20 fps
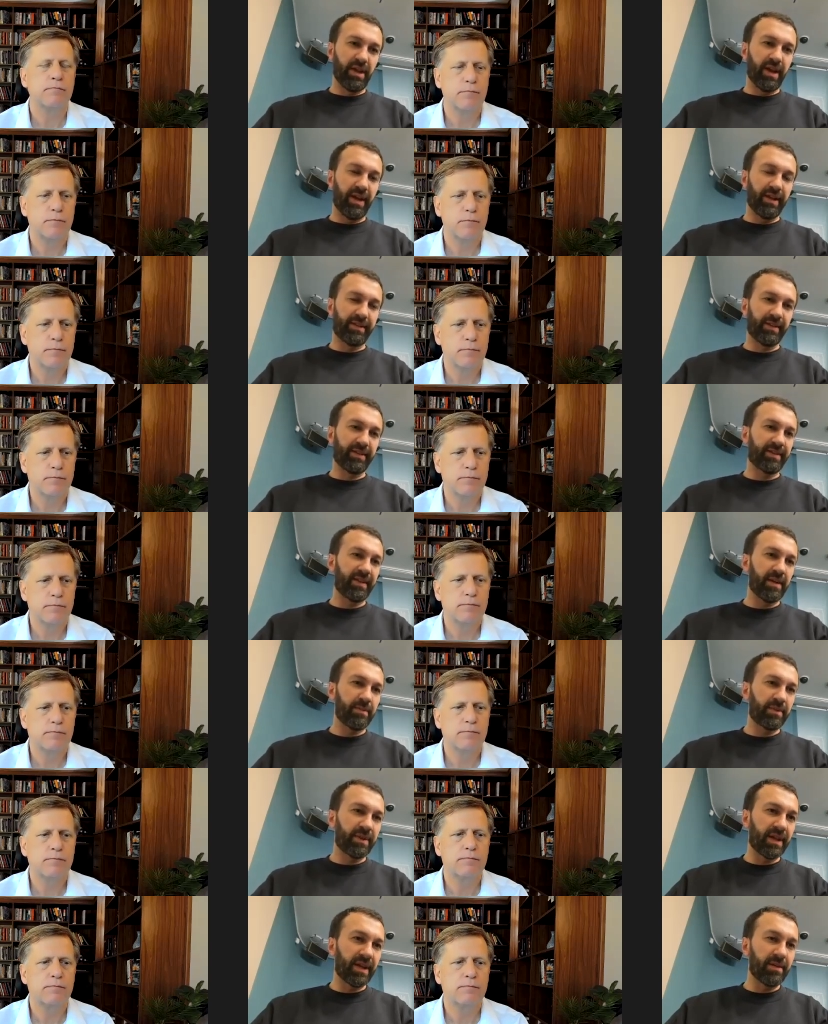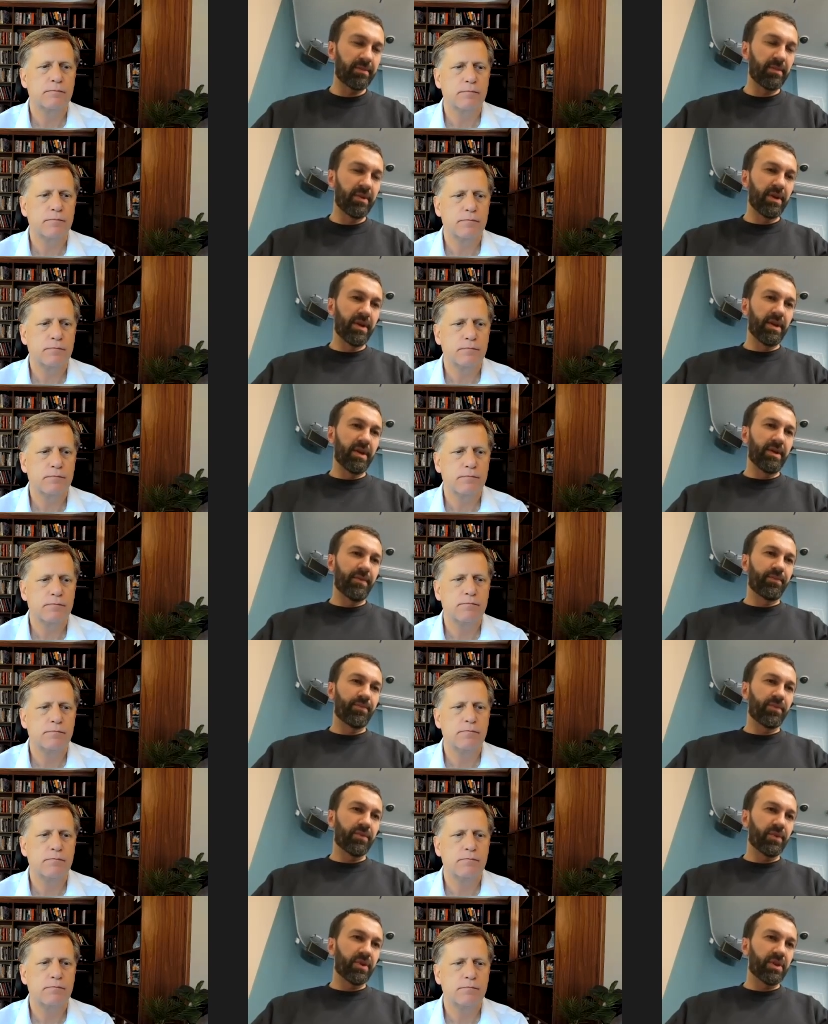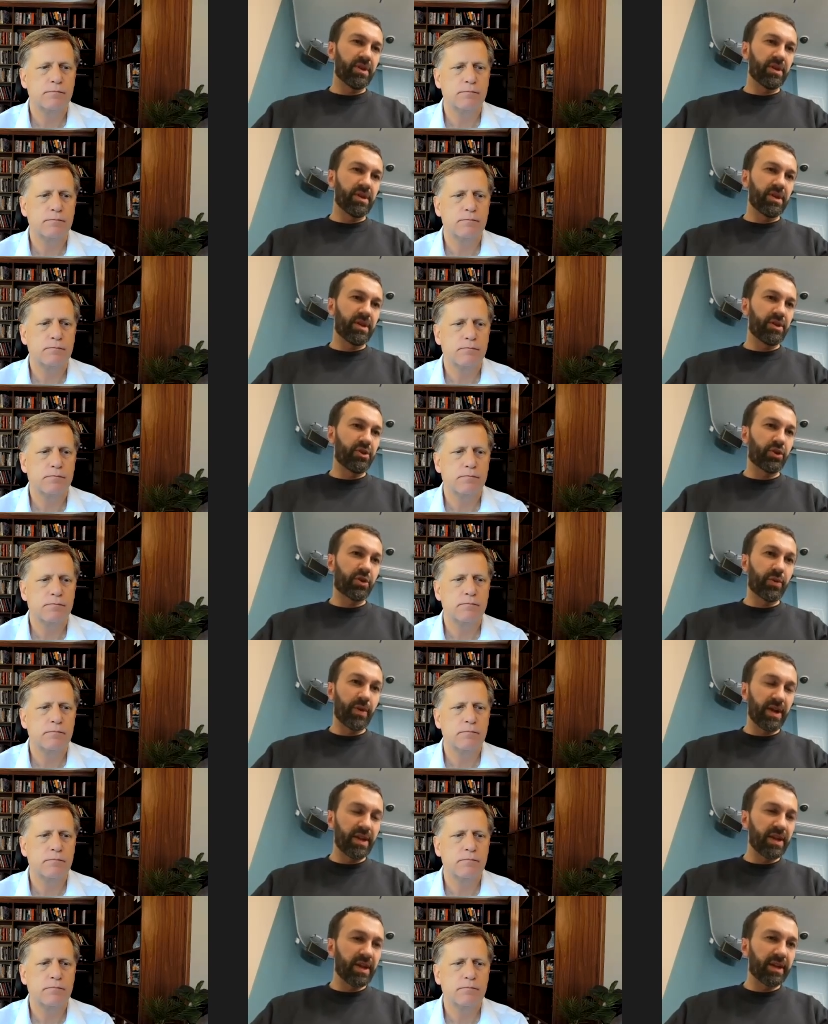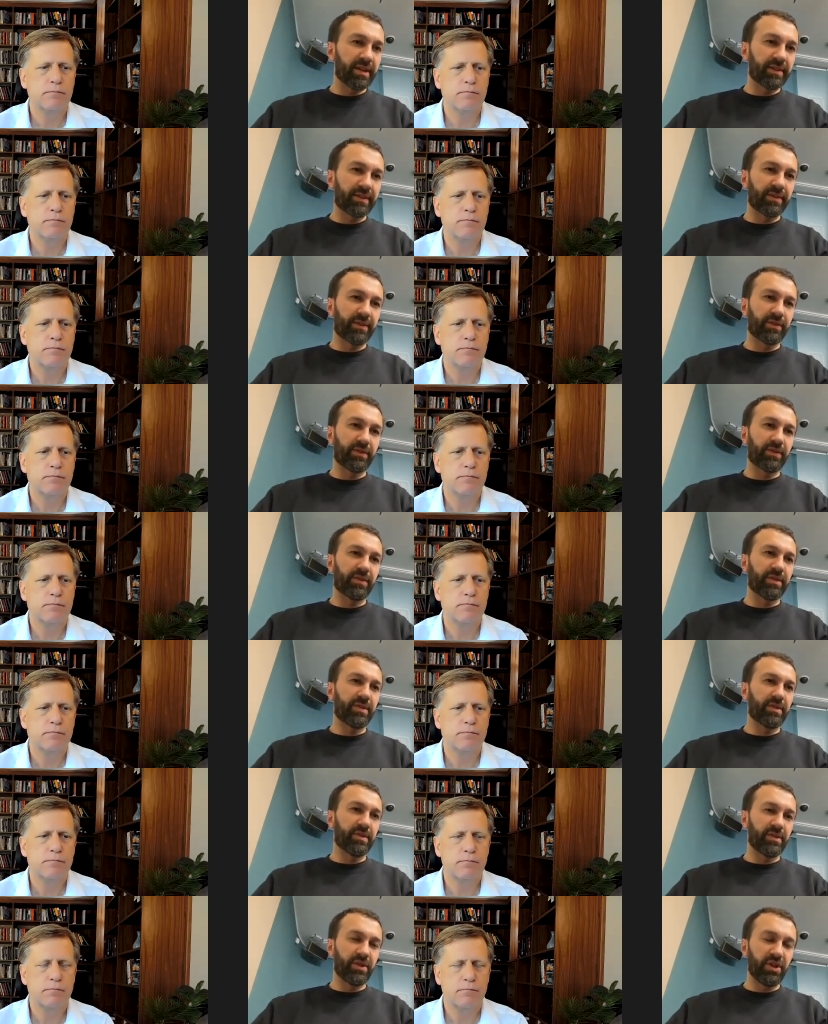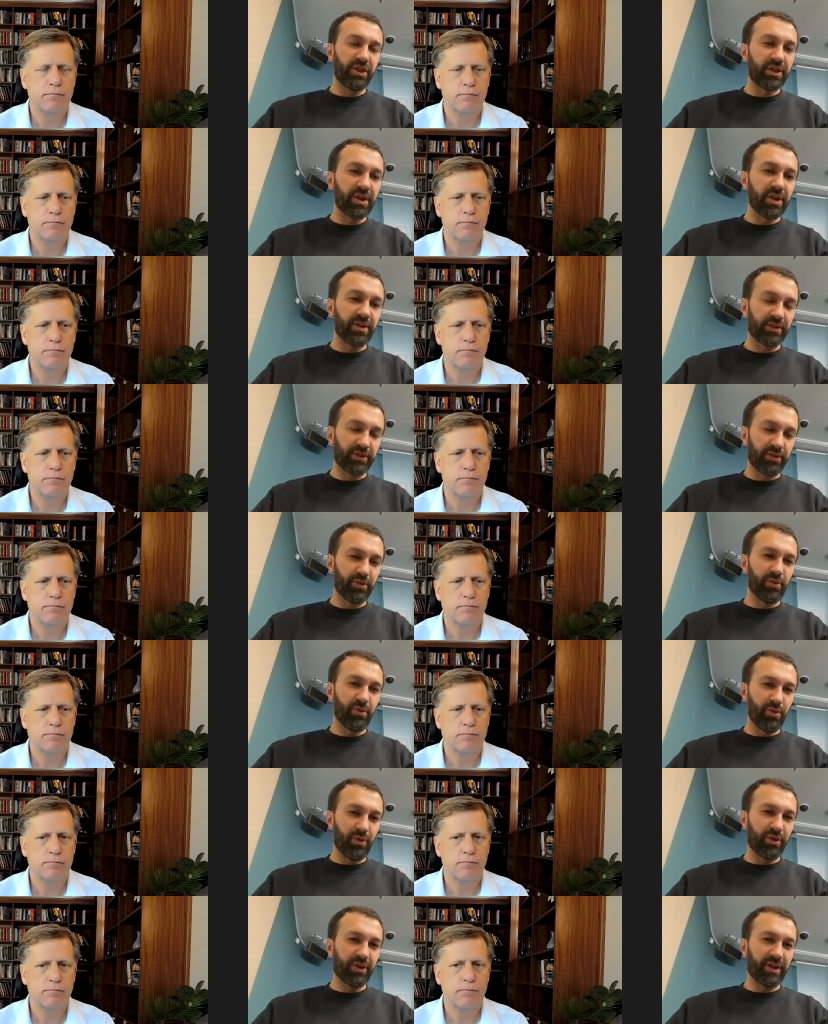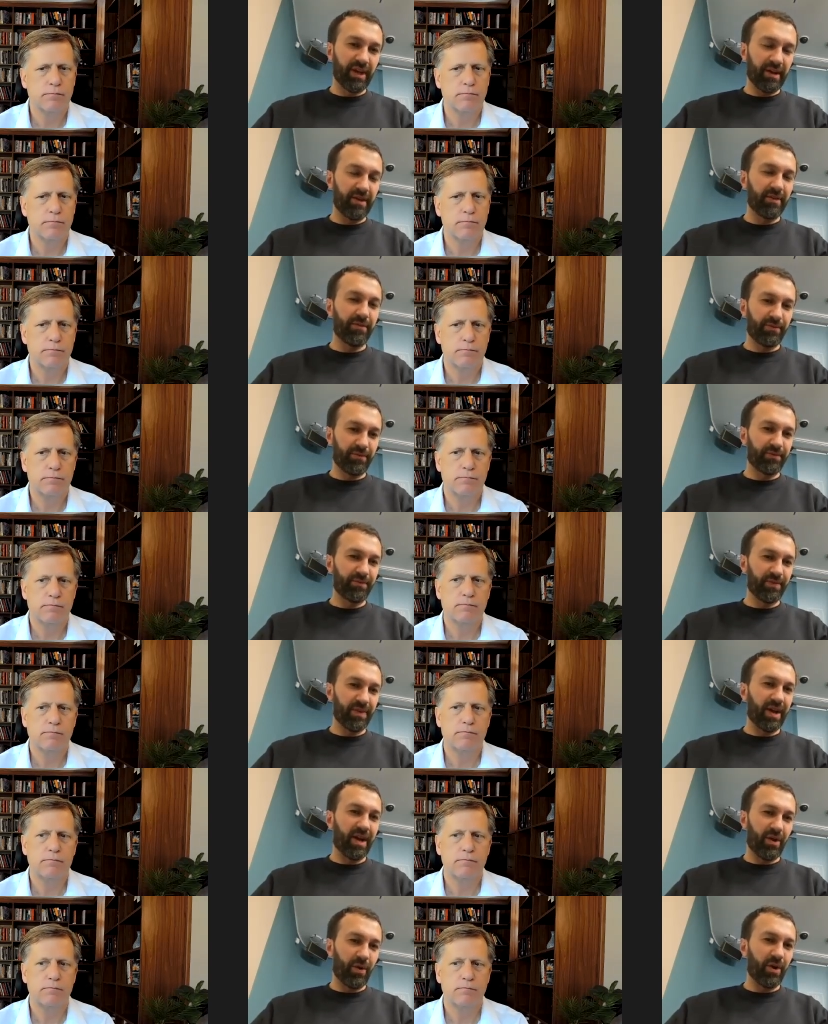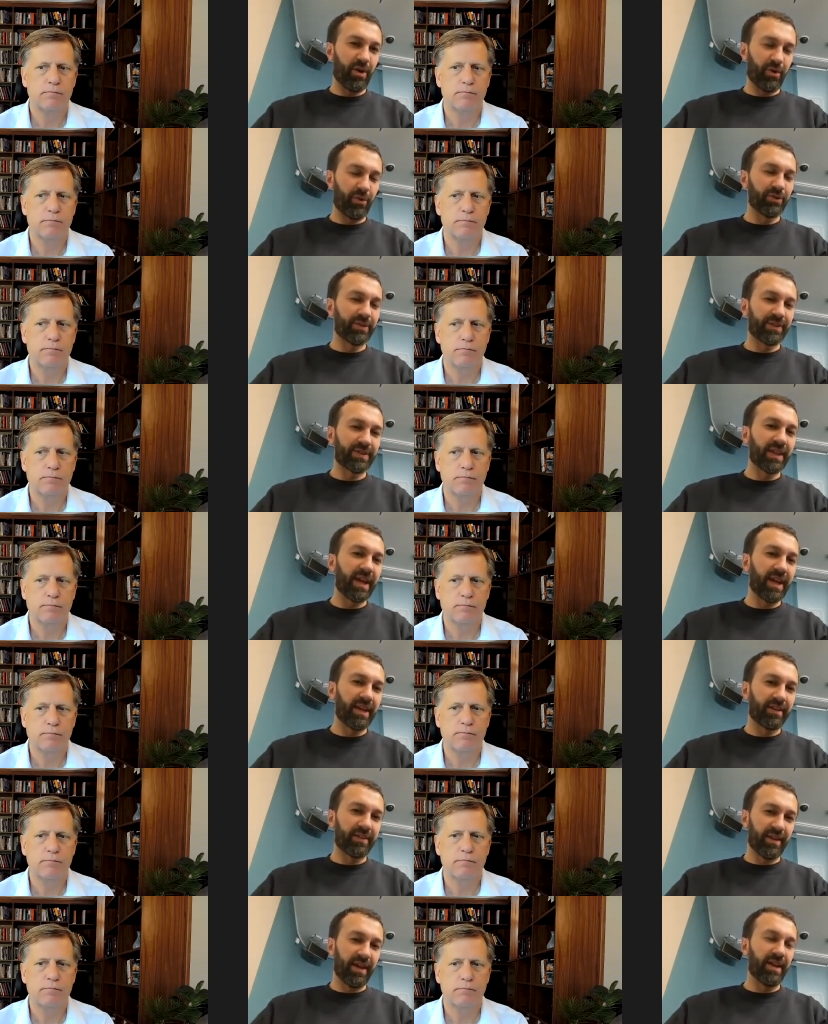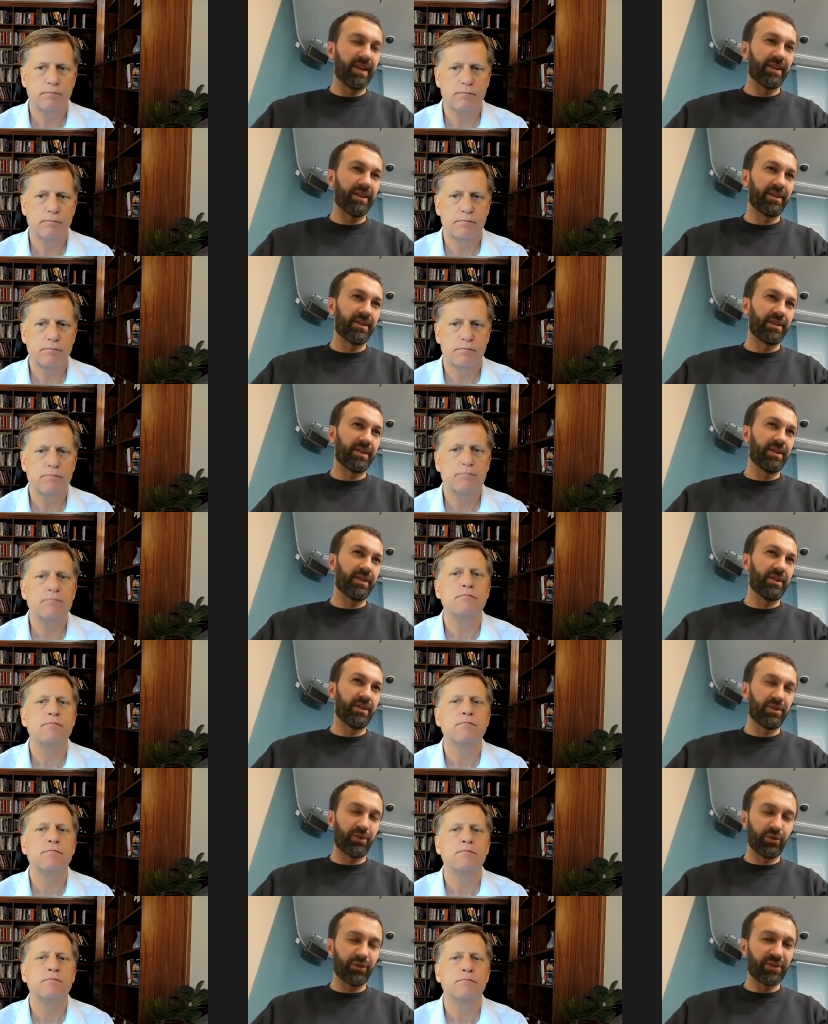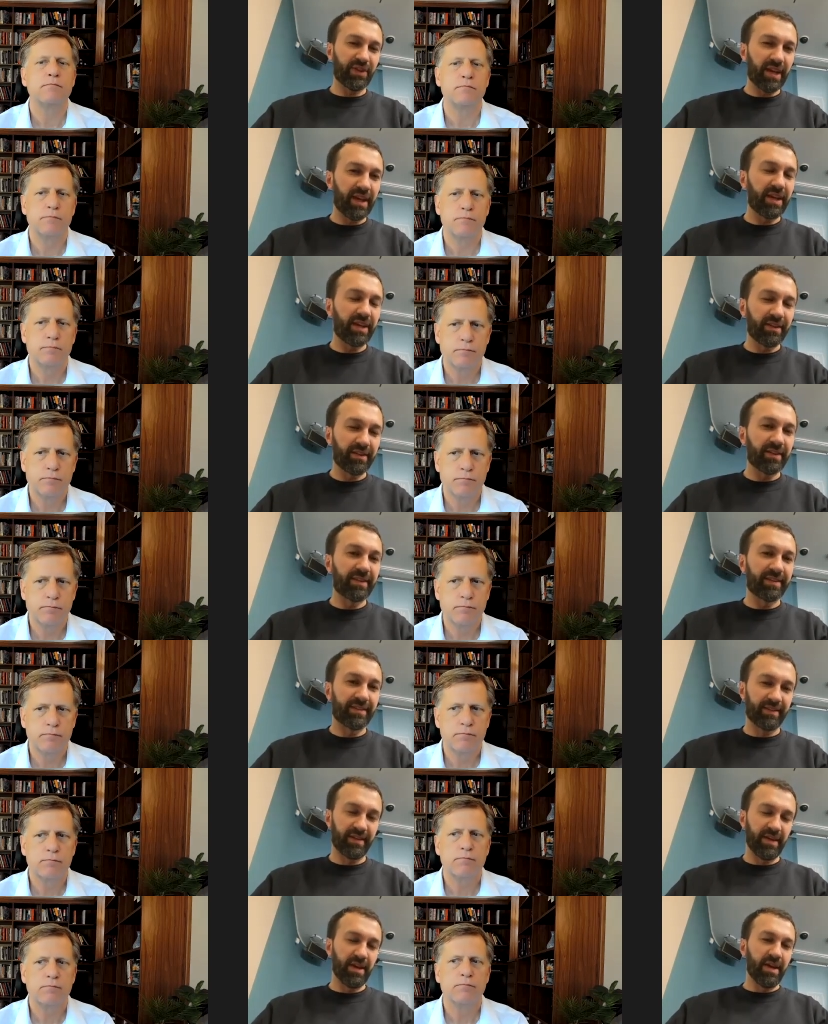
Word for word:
Speaker 1: At the same time, uh, Ukrainians eager to have our own state and uh, to stay in this